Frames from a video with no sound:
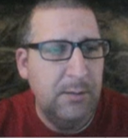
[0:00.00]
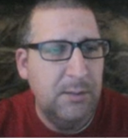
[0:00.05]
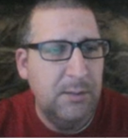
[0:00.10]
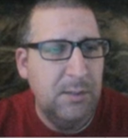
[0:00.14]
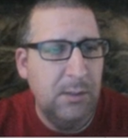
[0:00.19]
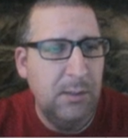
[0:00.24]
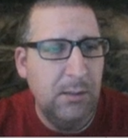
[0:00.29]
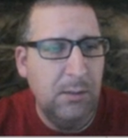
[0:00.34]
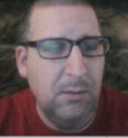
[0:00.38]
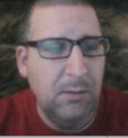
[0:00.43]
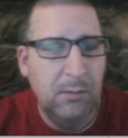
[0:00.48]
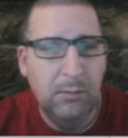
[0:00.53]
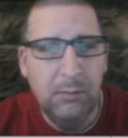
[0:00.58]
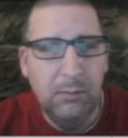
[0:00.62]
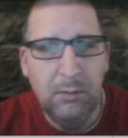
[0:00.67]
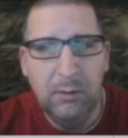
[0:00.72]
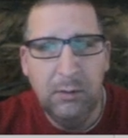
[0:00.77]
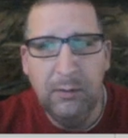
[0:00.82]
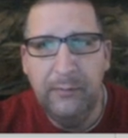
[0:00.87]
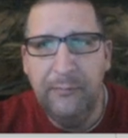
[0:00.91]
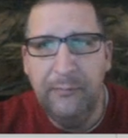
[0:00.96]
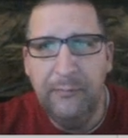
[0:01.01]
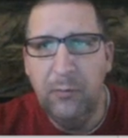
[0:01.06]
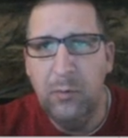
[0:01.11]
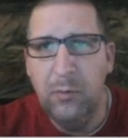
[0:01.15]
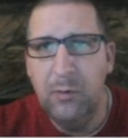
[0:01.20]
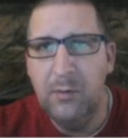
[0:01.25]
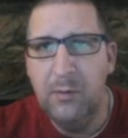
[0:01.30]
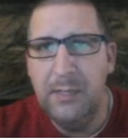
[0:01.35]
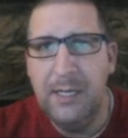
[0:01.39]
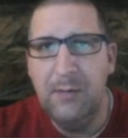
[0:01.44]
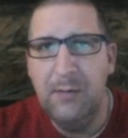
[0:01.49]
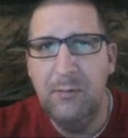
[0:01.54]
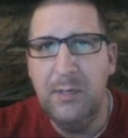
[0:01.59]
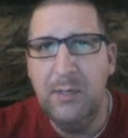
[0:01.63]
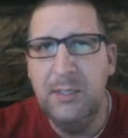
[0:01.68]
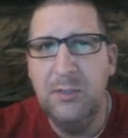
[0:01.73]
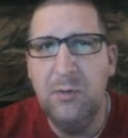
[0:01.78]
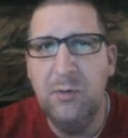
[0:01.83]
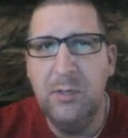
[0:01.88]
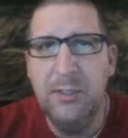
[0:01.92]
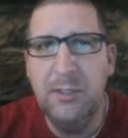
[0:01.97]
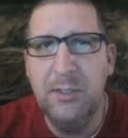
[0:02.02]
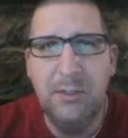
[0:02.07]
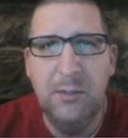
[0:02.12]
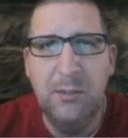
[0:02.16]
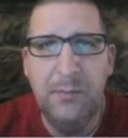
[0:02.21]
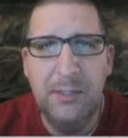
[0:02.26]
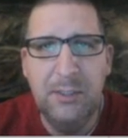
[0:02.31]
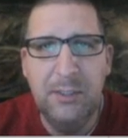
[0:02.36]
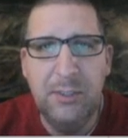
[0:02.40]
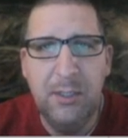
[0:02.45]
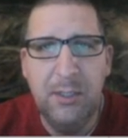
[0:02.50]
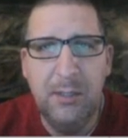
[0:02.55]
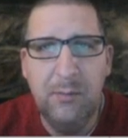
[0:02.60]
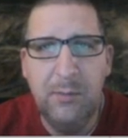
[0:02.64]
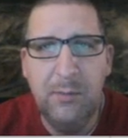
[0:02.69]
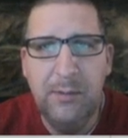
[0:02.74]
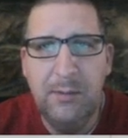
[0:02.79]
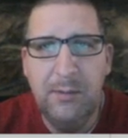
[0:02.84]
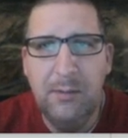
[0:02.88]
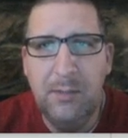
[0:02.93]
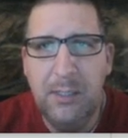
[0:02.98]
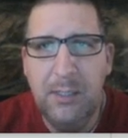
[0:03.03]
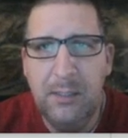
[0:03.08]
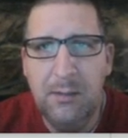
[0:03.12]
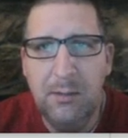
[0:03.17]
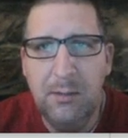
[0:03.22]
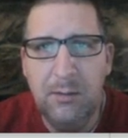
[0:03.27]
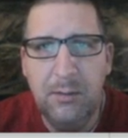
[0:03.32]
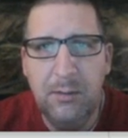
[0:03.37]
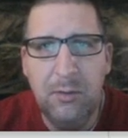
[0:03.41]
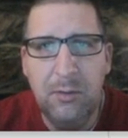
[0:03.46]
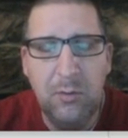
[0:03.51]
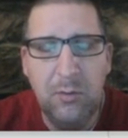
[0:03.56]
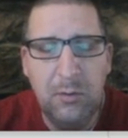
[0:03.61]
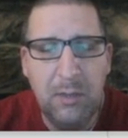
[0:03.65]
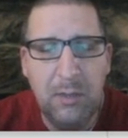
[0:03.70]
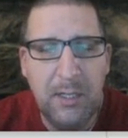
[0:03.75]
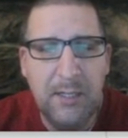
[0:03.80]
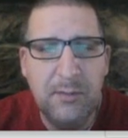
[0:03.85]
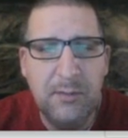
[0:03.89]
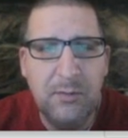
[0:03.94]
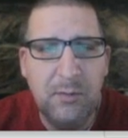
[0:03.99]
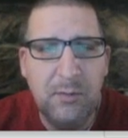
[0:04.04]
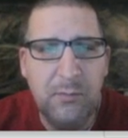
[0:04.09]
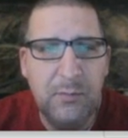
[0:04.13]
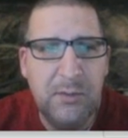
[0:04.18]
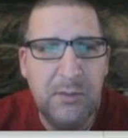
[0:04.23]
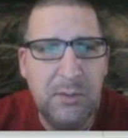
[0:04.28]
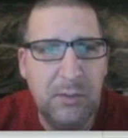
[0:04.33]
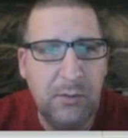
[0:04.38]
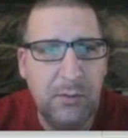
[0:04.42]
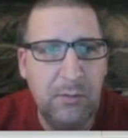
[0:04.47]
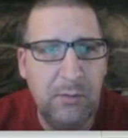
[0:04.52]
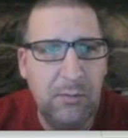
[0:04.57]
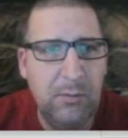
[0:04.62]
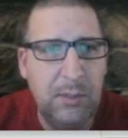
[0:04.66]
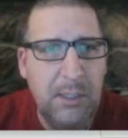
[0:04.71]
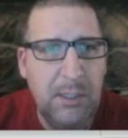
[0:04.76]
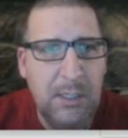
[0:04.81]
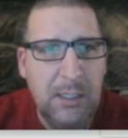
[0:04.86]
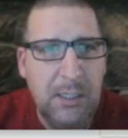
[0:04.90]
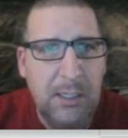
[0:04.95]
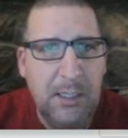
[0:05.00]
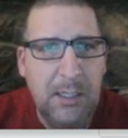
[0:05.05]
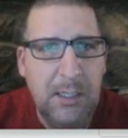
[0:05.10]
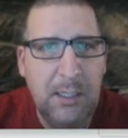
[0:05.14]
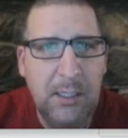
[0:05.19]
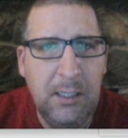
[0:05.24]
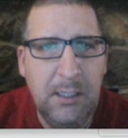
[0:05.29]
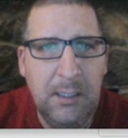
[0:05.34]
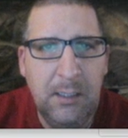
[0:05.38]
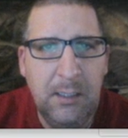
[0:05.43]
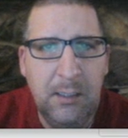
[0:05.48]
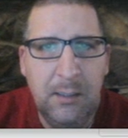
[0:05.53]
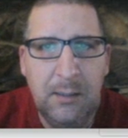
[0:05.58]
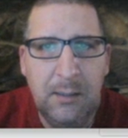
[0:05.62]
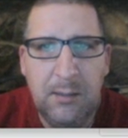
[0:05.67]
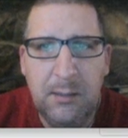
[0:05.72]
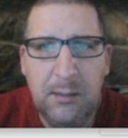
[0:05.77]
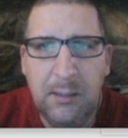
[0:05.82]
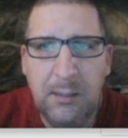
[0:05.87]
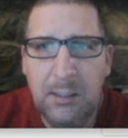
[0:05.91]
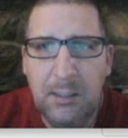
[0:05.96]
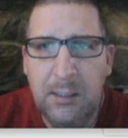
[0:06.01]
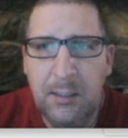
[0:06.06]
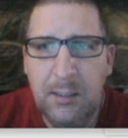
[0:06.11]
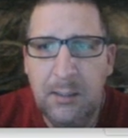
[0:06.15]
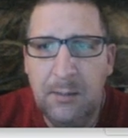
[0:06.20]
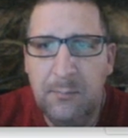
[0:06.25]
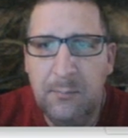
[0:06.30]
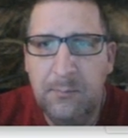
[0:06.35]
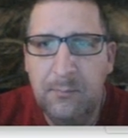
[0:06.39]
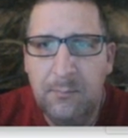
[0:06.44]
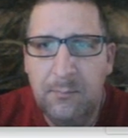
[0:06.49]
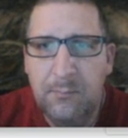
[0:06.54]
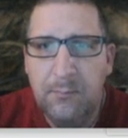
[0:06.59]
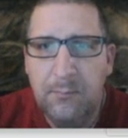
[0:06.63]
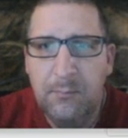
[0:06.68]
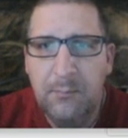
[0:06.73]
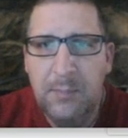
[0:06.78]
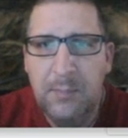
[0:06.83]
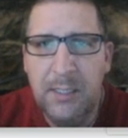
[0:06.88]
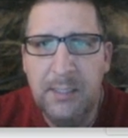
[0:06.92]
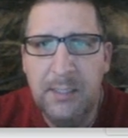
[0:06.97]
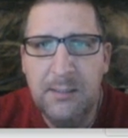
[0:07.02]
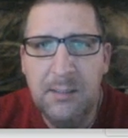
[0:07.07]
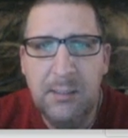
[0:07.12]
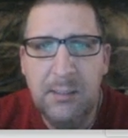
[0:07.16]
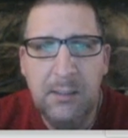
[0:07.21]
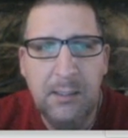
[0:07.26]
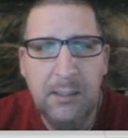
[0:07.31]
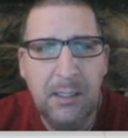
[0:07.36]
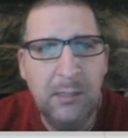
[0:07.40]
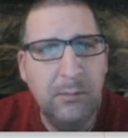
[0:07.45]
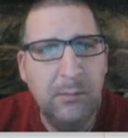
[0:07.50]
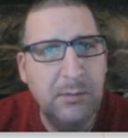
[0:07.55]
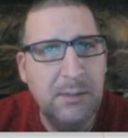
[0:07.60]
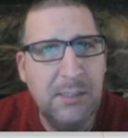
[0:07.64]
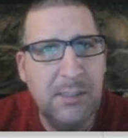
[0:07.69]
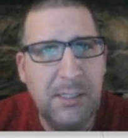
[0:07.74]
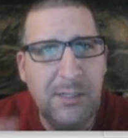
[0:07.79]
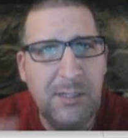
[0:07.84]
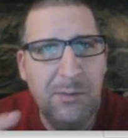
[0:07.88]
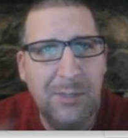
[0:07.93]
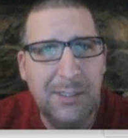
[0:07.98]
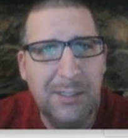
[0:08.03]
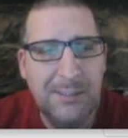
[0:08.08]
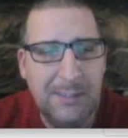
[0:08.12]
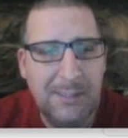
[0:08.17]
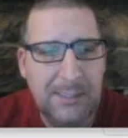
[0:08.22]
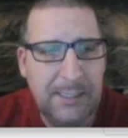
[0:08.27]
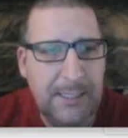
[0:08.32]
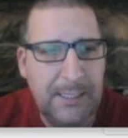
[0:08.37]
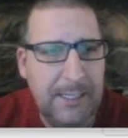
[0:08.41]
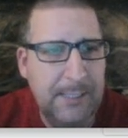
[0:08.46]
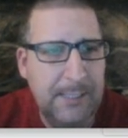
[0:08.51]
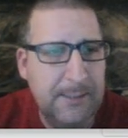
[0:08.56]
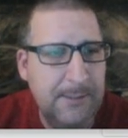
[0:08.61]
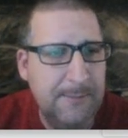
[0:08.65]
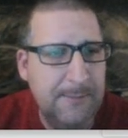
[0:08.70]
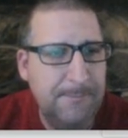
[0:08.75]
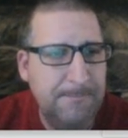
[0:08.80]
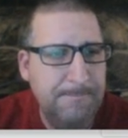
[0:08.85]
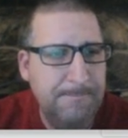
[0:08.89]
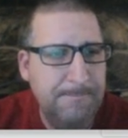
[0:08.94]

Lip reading: so look for that race question to be shared with you here in Google Classroom soon, and that's it. I will see you when I see you guys.